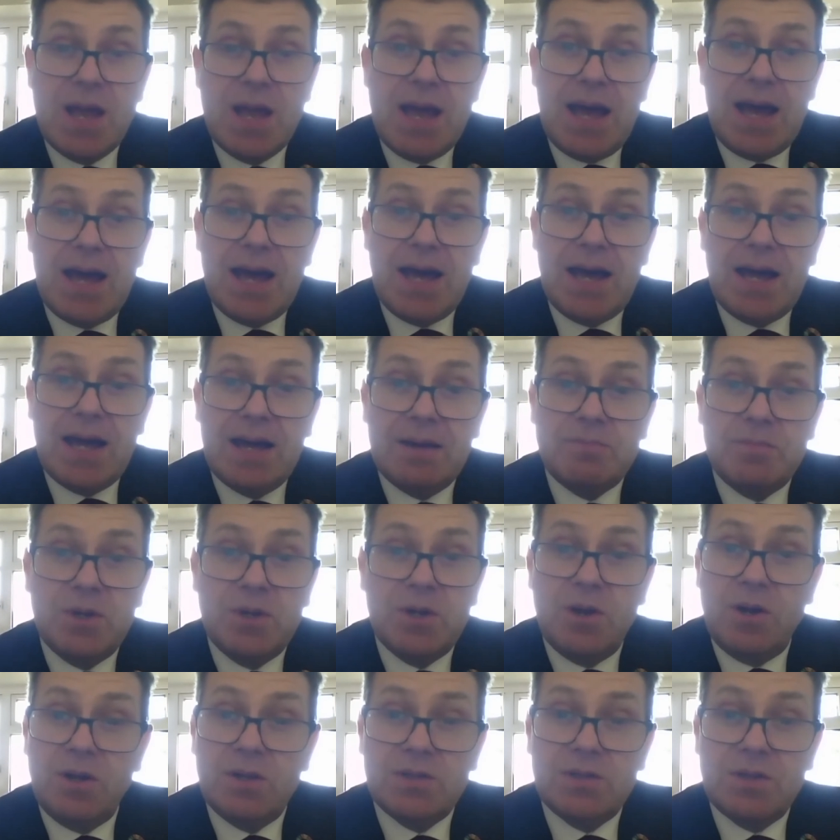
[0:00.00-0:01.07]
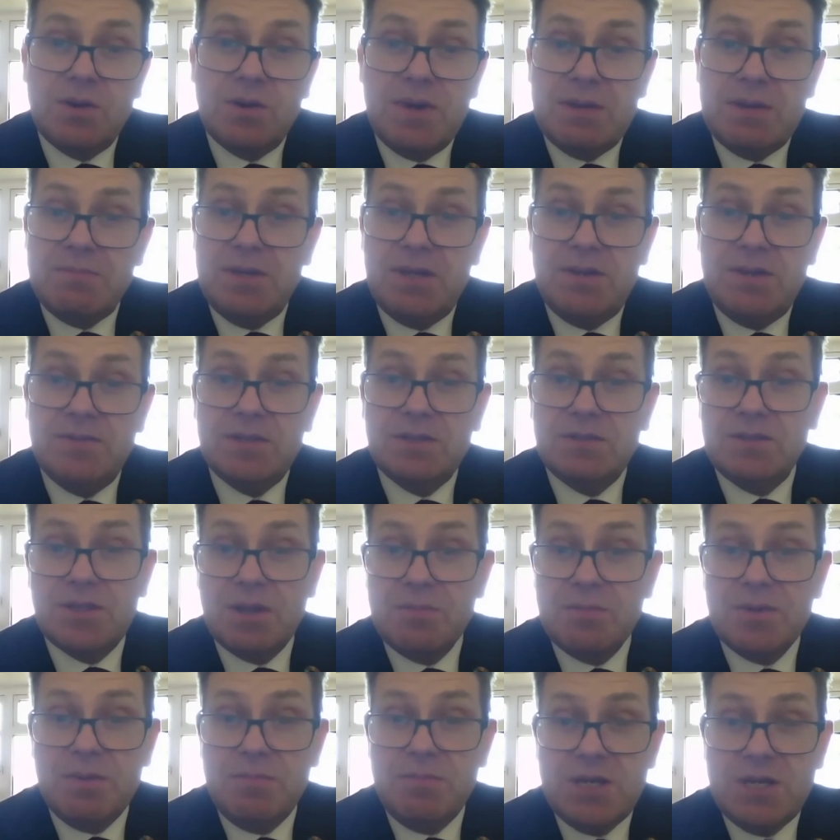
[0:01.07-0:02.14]
but also maybe even
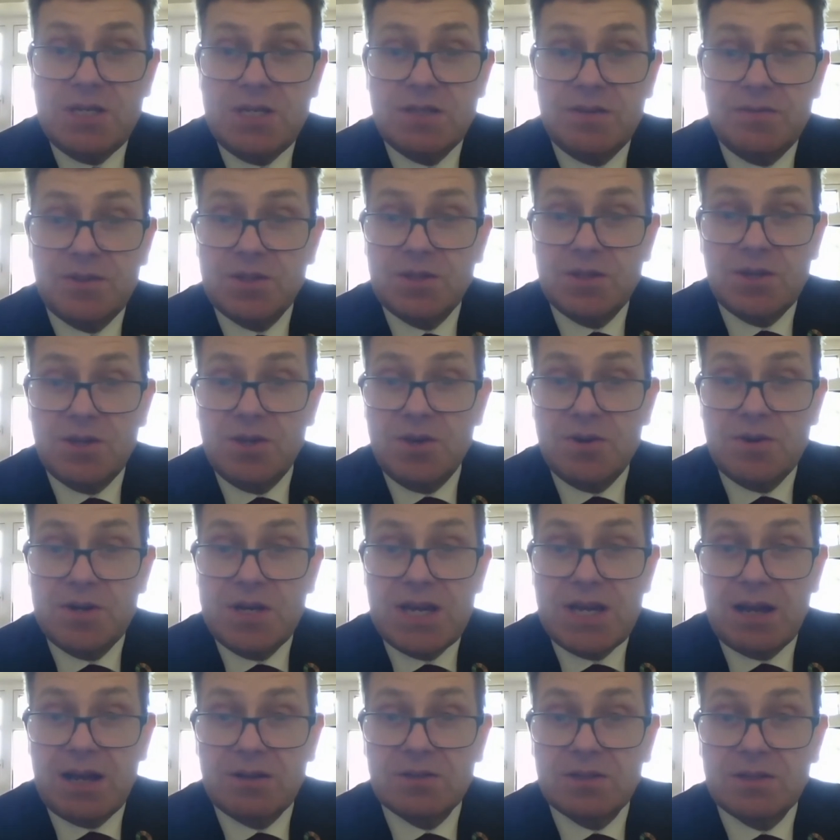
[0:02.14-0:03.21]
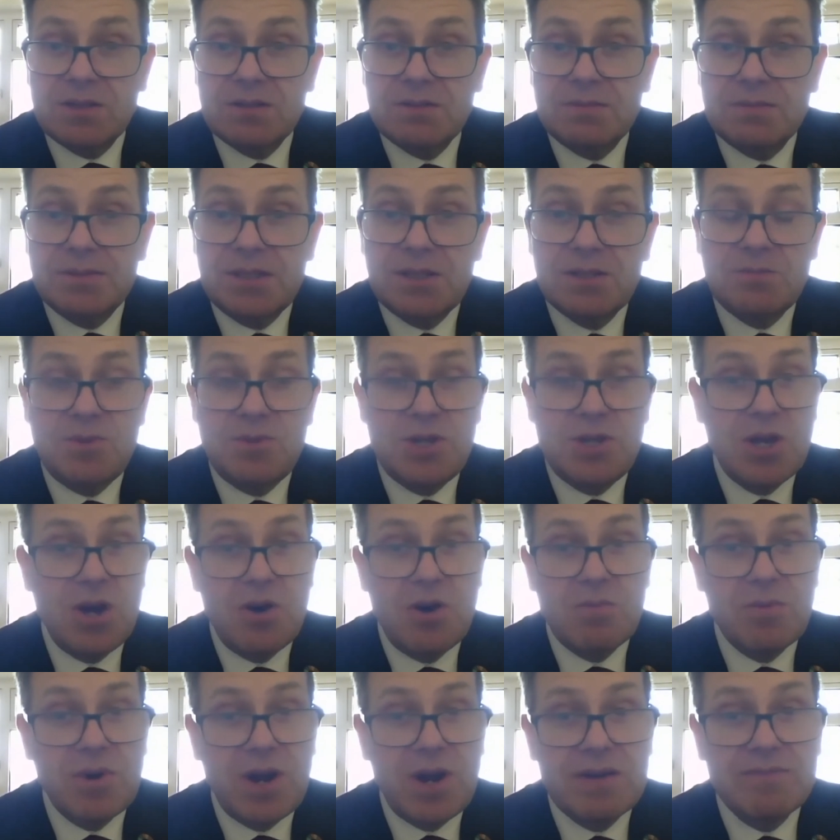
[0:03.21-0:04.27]
subcommittees of the Security Council, because we
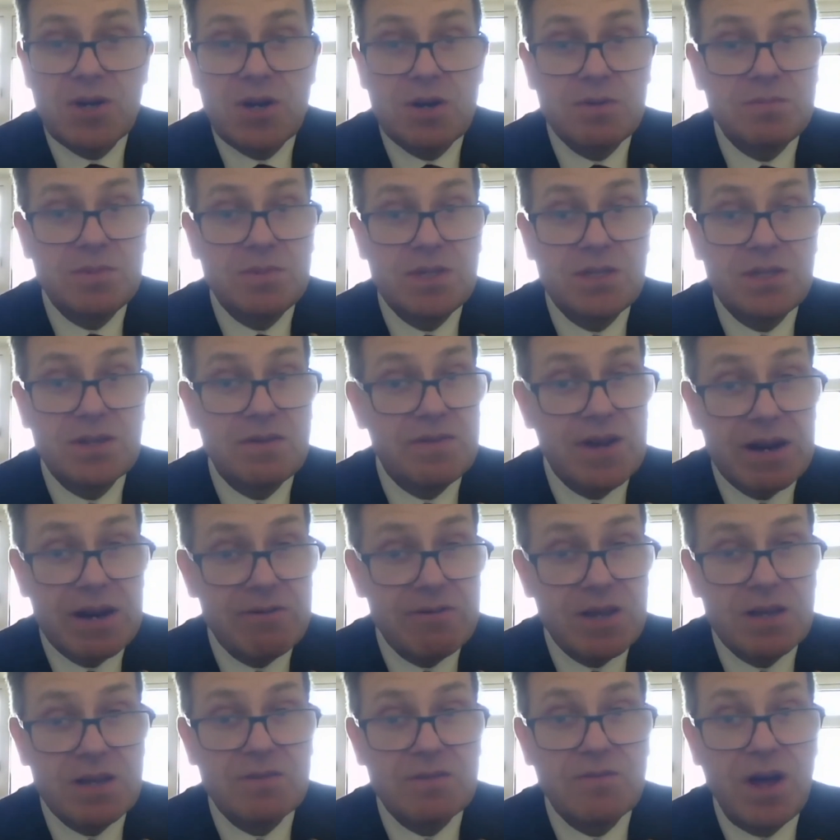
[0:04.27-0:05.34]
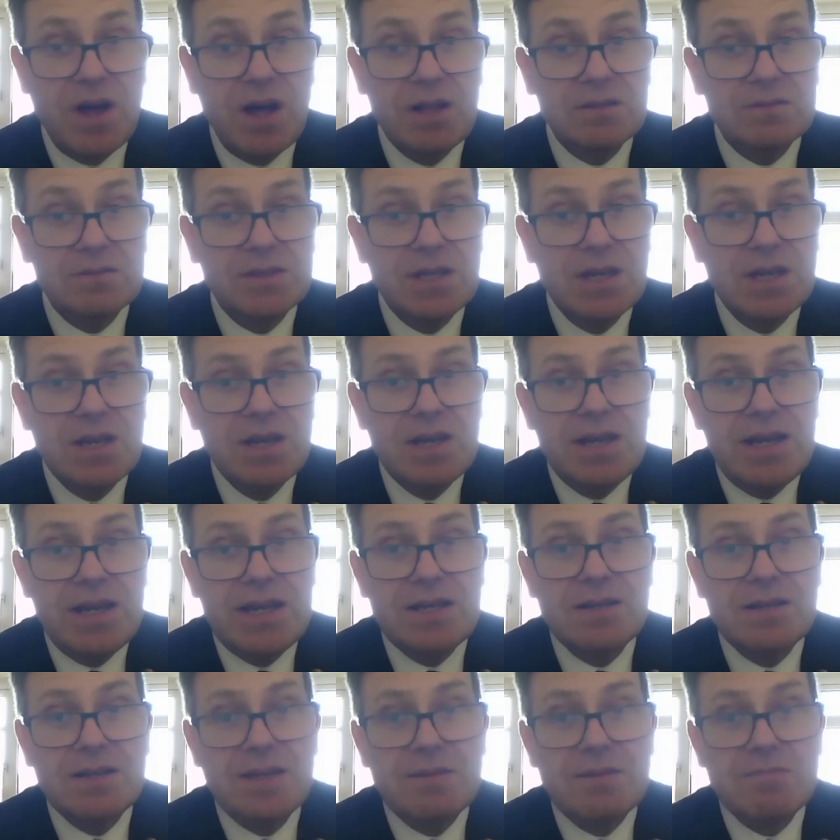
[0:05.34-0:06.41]
know private companies are very involved
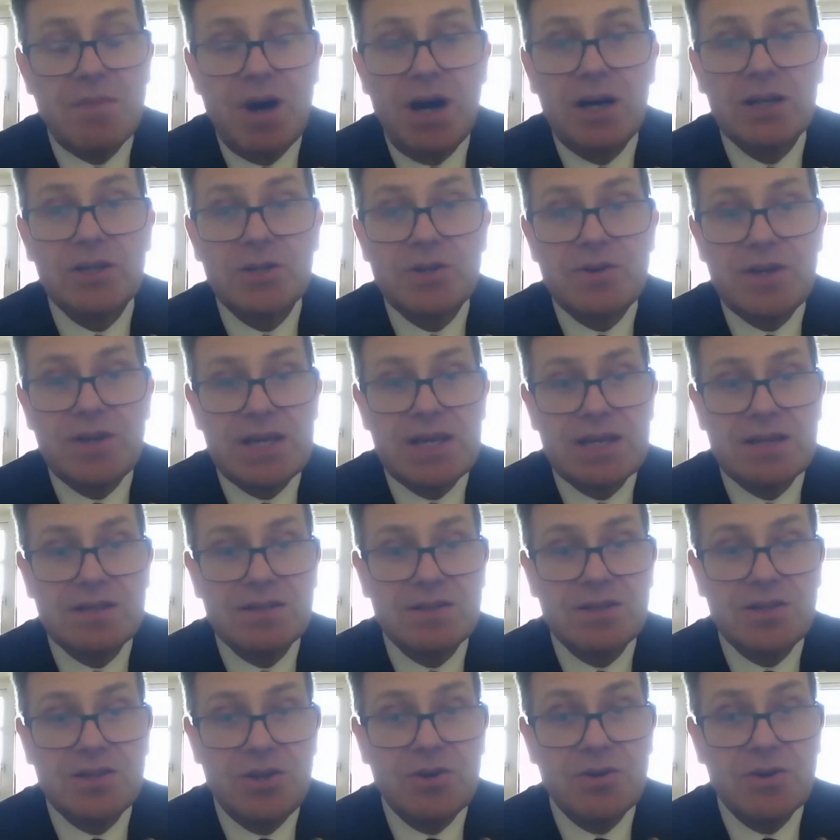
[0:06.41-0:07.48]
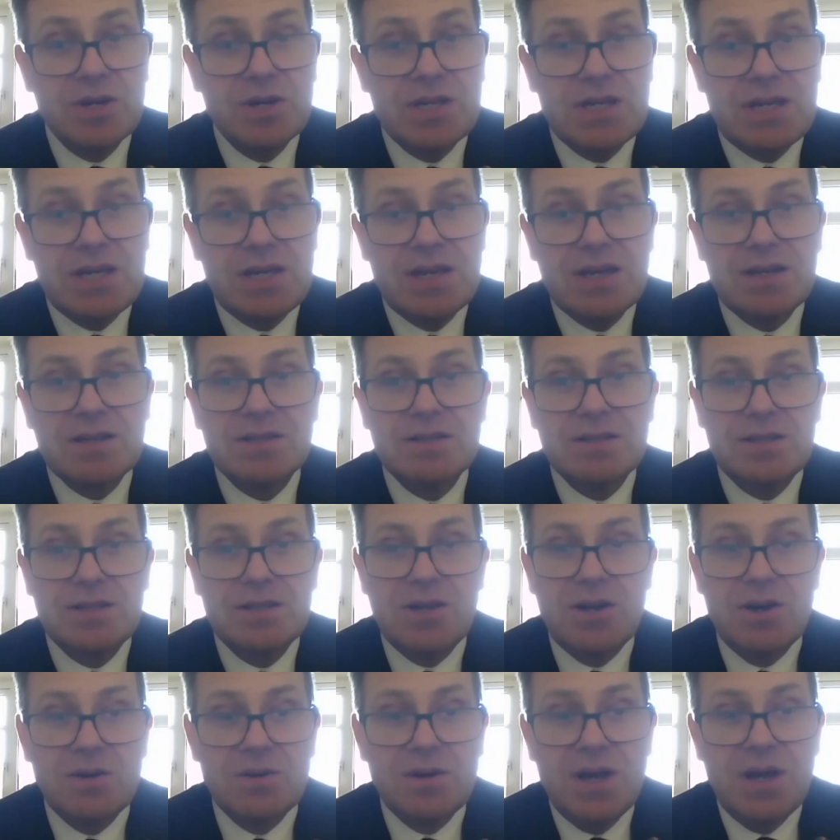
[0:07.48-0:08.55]
in the monitoring and security and, you
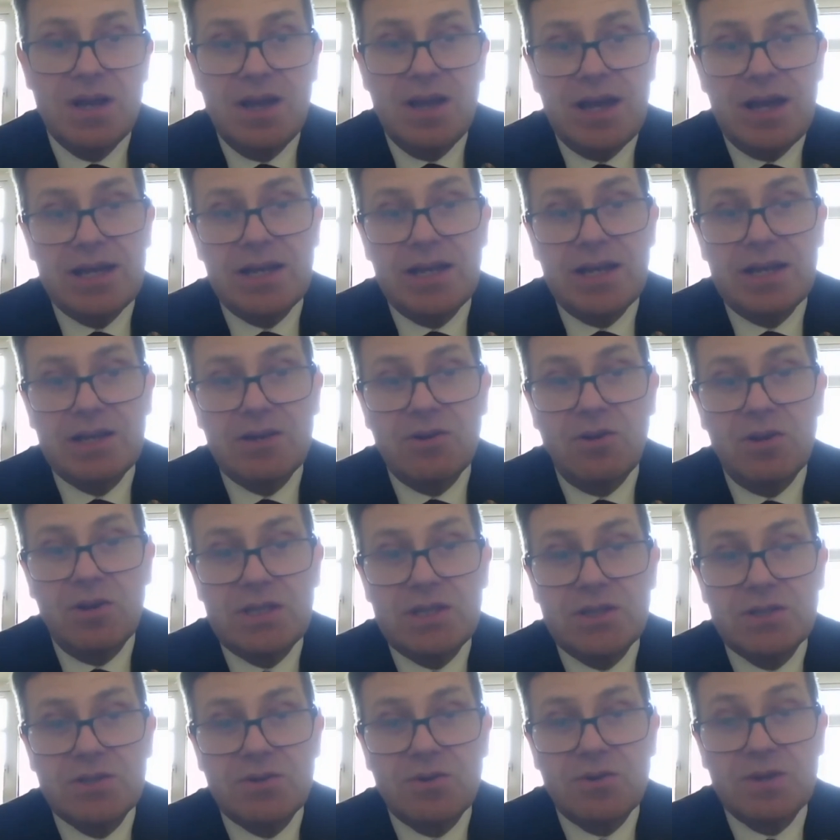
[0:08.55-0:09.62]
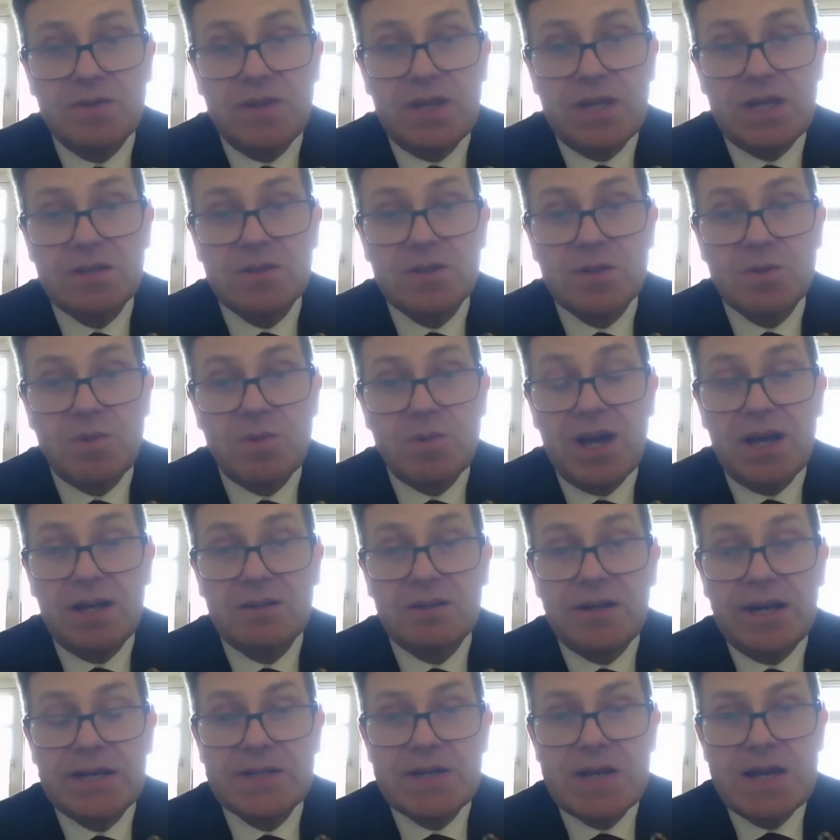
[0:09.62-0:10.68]
know, and all these sort of things as well,
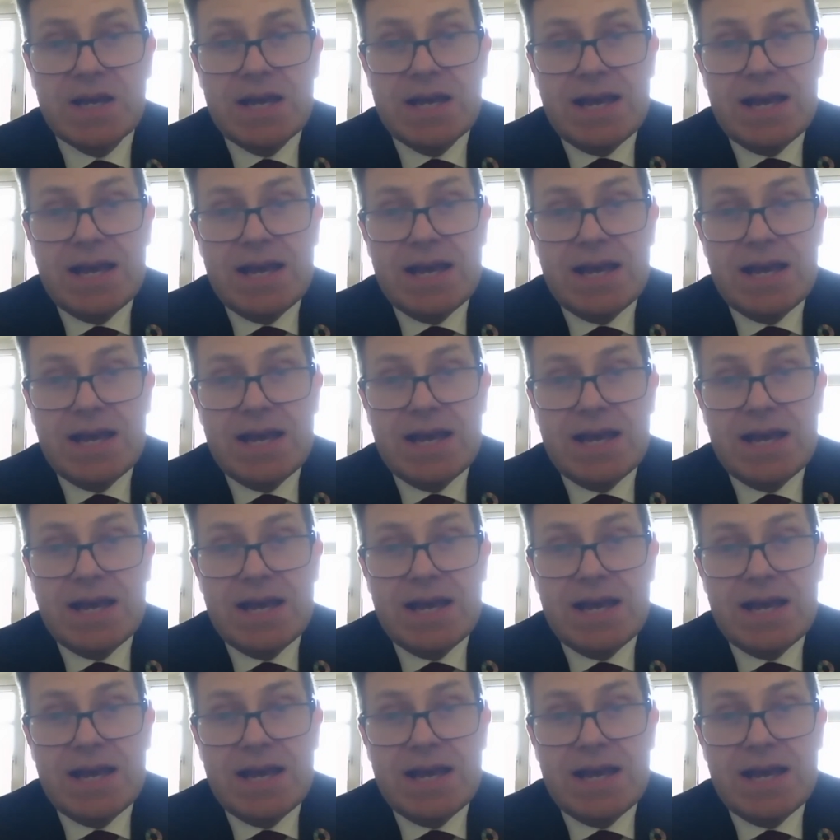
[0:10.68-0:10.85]
right?